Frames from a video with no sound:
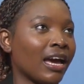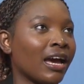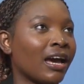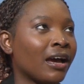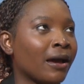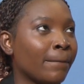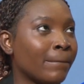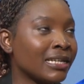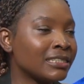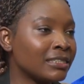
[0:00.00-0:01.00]
Uh,
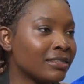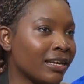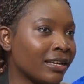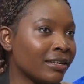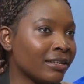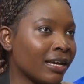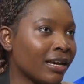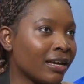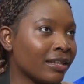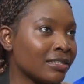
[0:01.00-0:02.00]
but then,
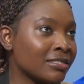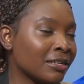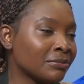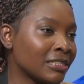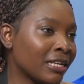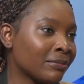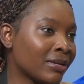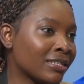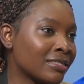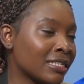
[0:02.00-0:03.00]
uh, the same time
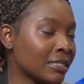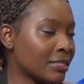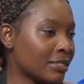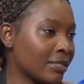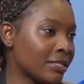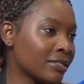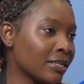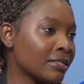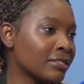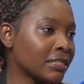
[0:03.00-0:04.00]
as it's the
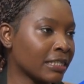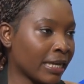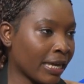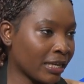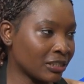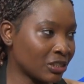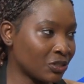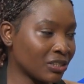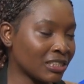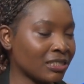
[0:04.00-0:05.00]
skills that I gained
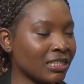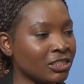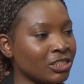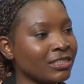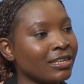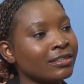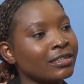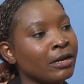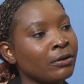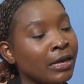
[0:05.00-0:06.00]
doing
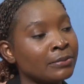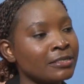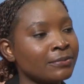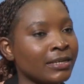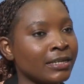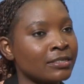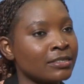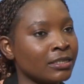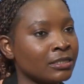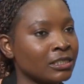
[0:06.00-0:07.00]
engineering now helps me as
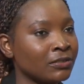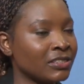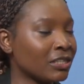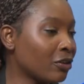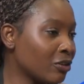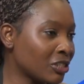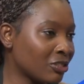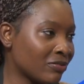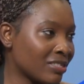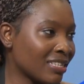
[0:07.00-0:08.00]
the chief technology
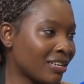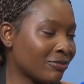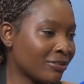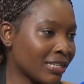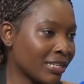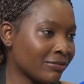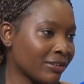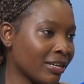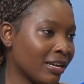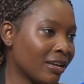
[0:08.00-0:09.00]
officer for
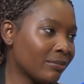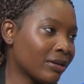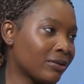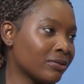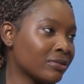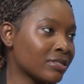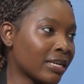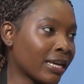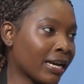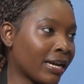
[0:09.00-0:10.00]
Radava because
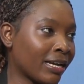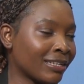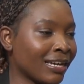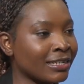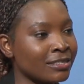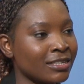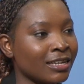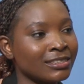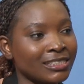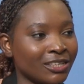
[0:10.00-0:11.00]
I can
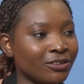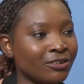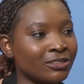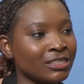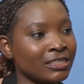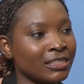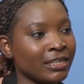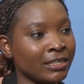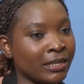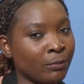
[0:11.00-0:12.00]
understand technology
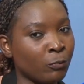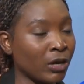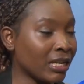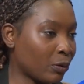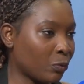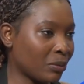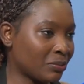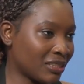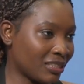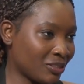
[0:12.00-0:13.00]
and I'm well
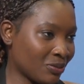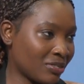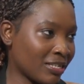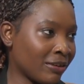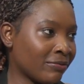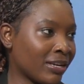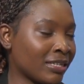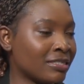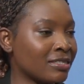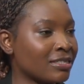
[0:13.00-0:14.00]
equipped to serve
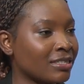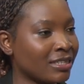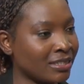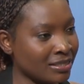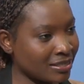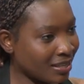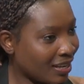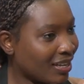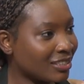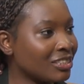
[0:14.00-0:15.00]
as its
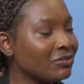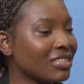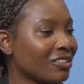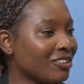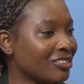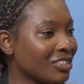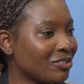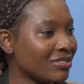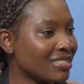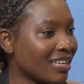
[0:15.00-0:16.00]
chief technology
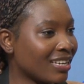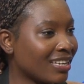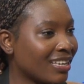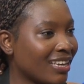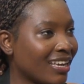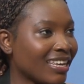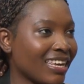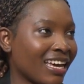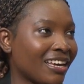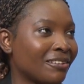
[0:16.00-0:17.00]
officer.
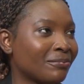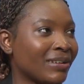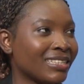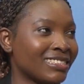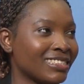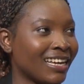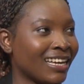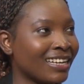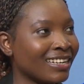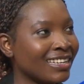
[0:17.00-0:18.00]
Yeah. But
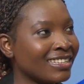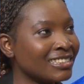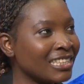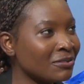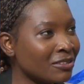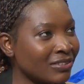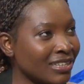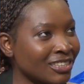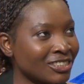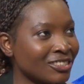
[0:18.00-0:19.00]
uh, in terms of
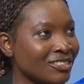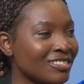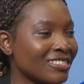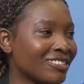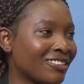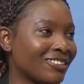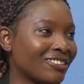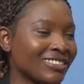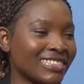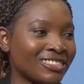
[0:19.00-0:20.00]
relations, no,
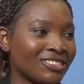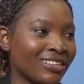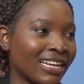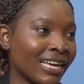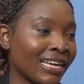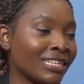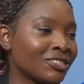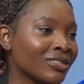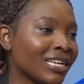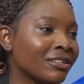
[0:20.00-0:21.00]
not at all. I, I
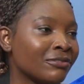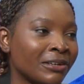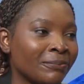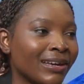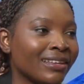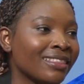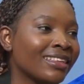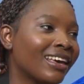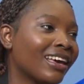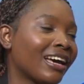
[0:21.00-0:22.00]
took a different path
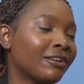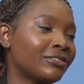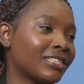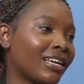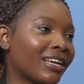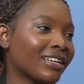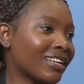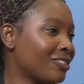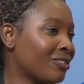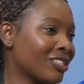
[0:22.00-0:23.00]
after
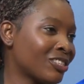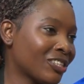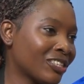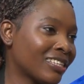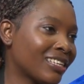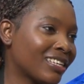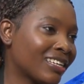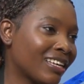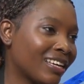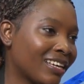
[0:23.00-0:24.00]
graduation.
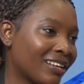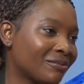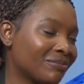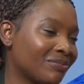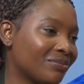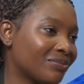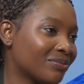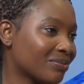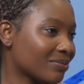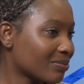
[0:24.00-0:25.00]
Um, I'm